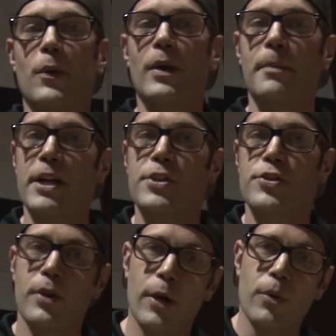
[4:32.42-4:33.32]
we want to make
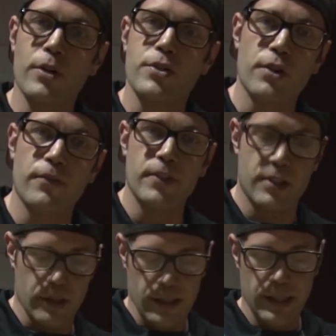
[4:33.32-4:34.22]
sure our work
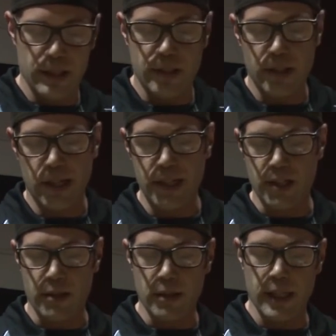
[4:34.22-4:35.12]
surface is nice
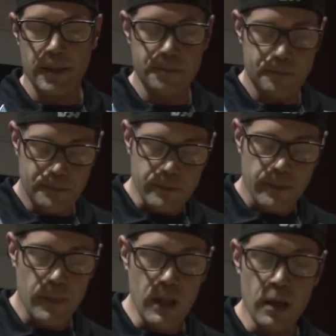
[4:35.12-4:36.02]
and clean,
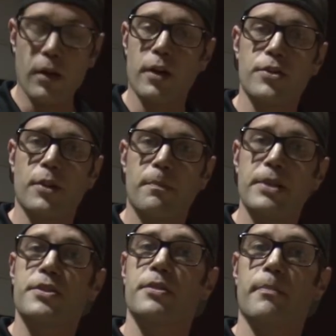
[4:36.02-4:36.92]
and also the
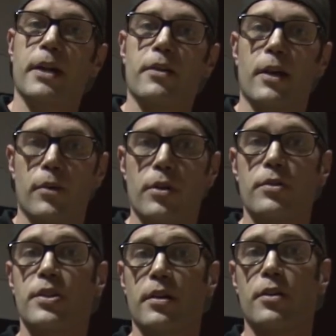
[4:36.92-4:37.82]
pieces of metal that we're
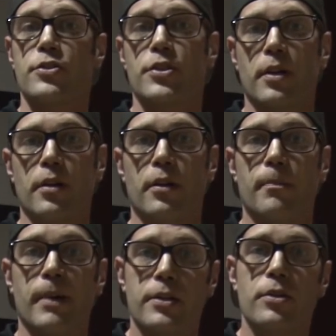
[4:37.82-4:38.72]
using are secure.
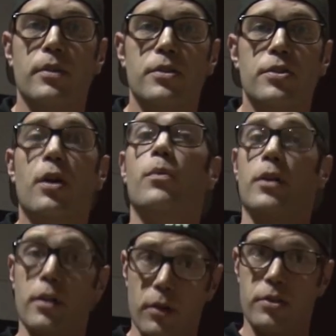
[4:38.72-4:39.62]
By doing so, we're
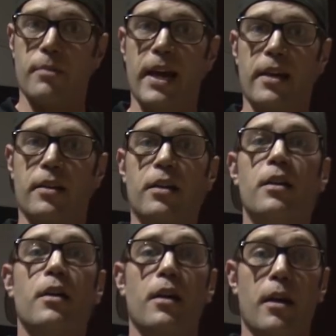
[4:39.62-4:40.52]
going to use a magnet
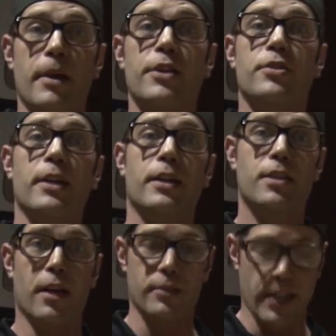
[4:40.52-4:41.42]
and make sure that's
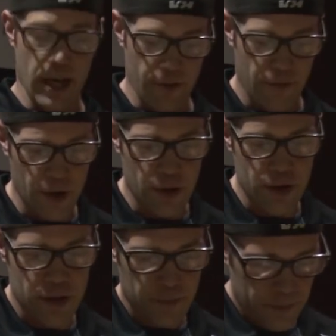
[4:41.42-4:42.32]
held down
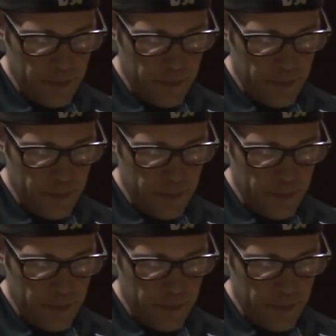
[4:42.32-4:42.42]
first.